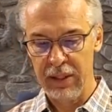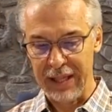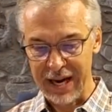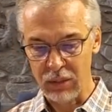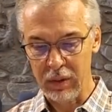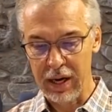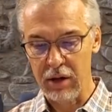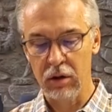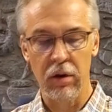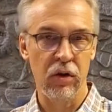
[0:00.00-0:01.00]
Last week, I
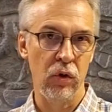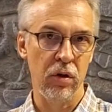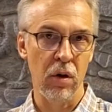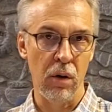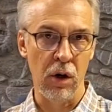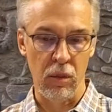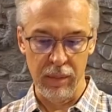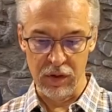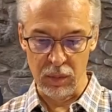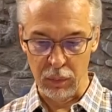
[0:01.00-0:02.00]
encouraged you to go home
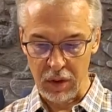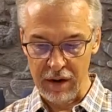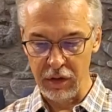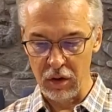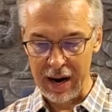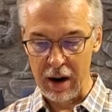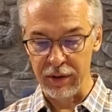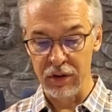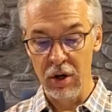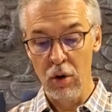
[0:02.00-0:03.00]
and to pray for your
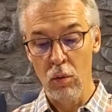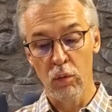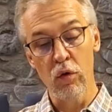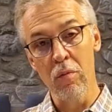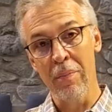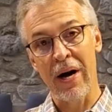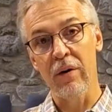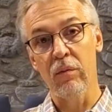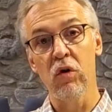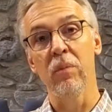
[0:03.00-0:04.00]
house, room by
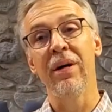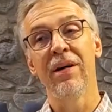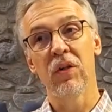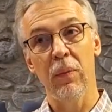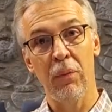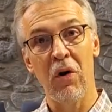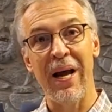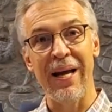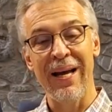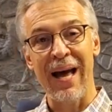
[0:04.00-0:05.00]
room, to
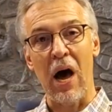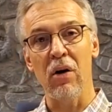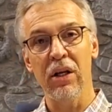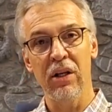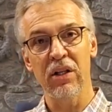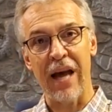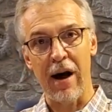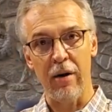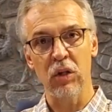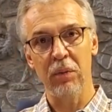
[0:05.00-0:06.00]
pray. How can this
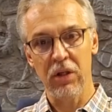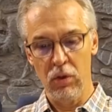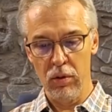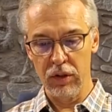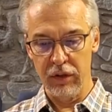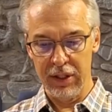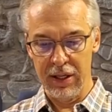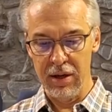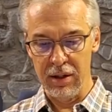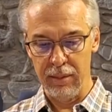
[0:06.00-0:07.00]
house be used for the
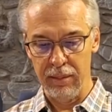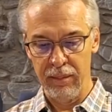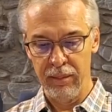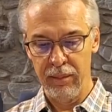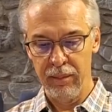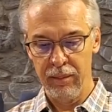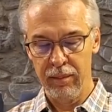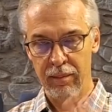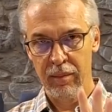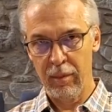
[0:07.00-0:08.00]
kingdom?
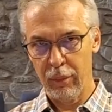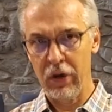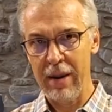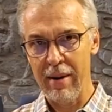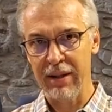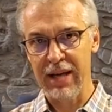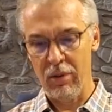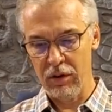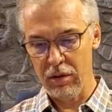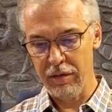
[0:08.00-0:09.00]
Pray about that
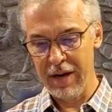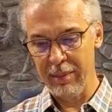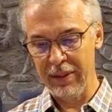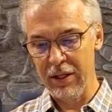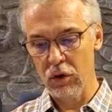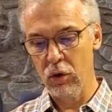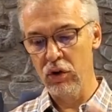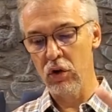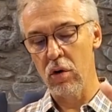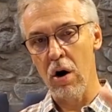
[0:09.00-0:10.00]
with your family.
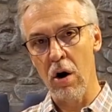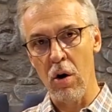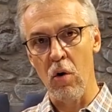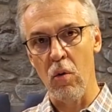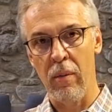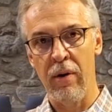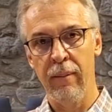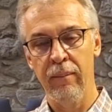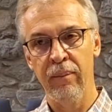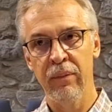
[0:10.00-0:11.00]
Could your home
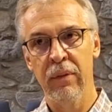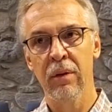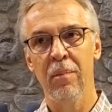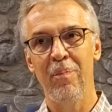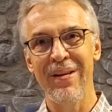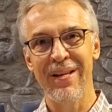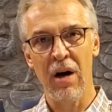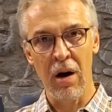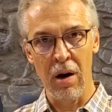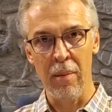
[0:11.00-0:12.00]

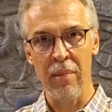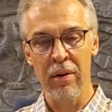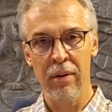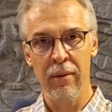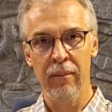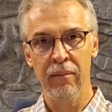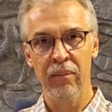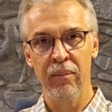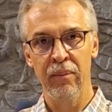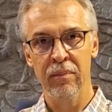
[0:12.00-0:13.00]
become
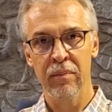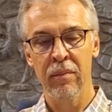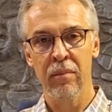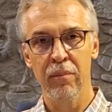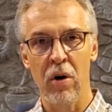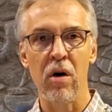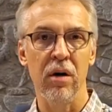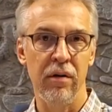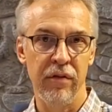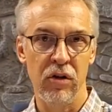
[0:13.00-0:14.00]
part
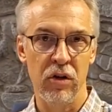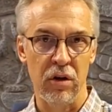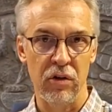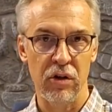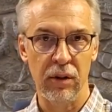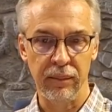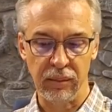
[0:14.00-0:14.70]
of the church?